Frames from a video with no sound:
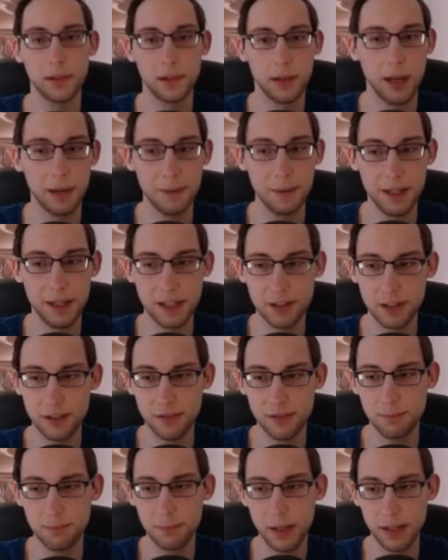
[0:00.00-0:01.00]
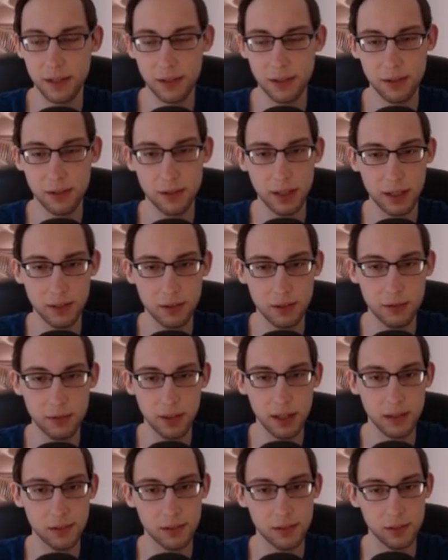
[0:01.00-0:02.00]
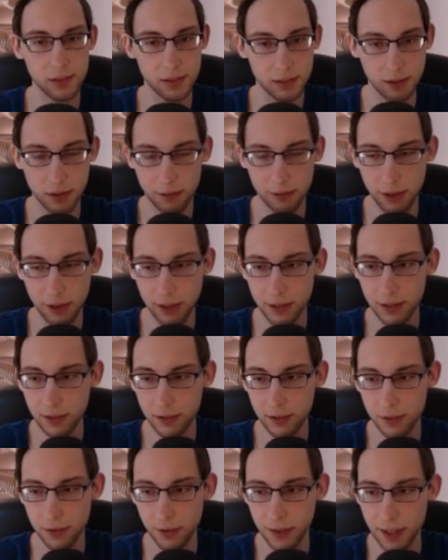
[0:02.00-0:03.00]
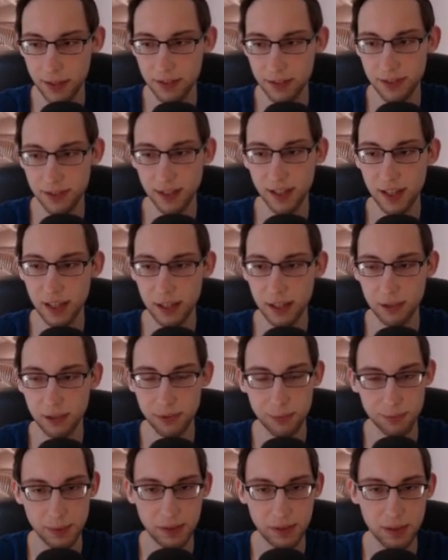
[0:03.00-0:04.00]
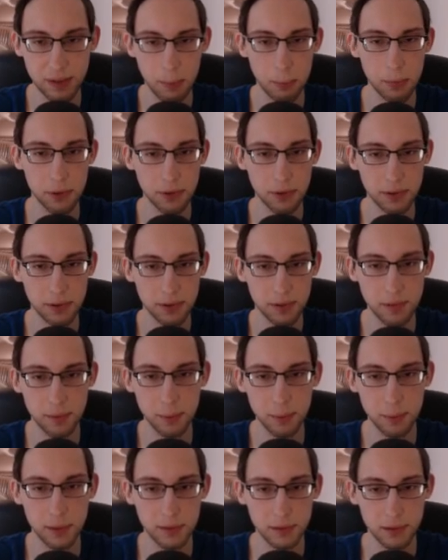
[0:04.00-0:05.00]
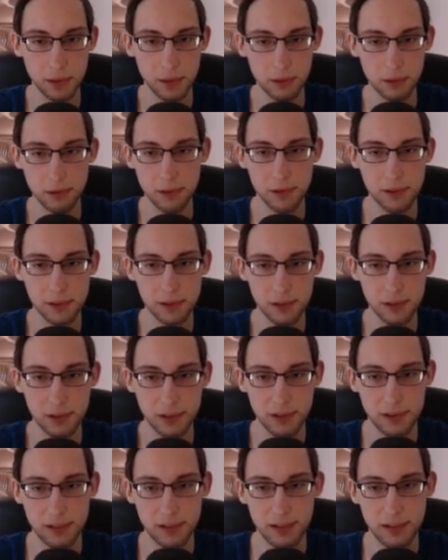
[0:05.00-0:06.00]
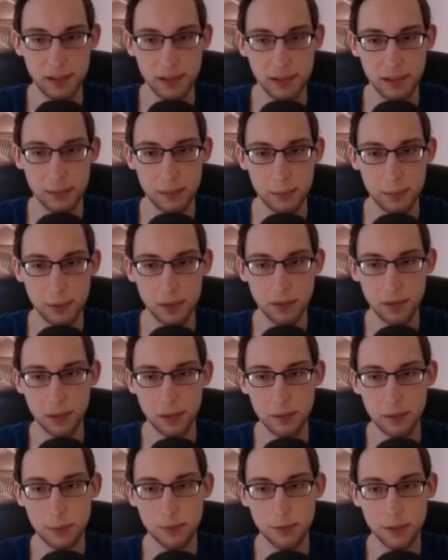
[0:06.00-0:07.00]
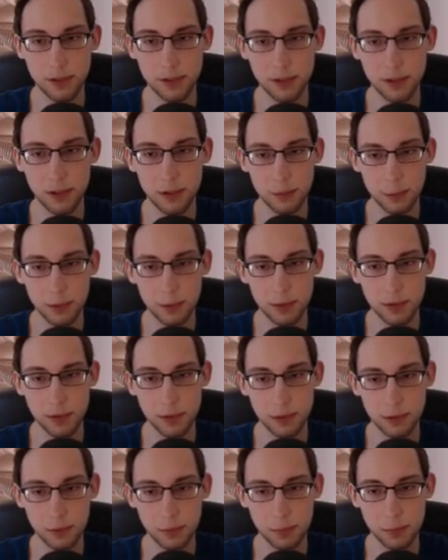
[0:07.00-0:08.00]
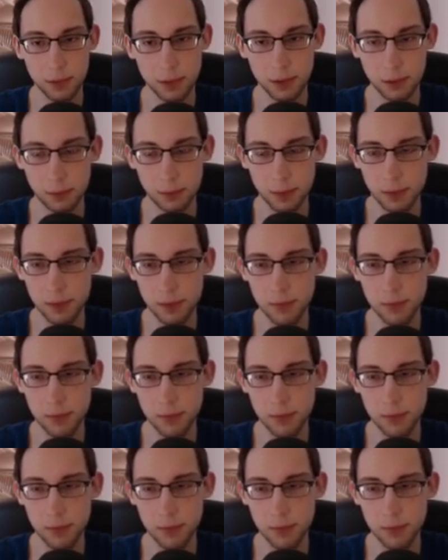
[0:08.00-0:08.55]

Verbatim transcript: I mean, I should have beaten you like two days ago already, or yesterday, or at some point, but no. Because H P four is terrible, don't block me.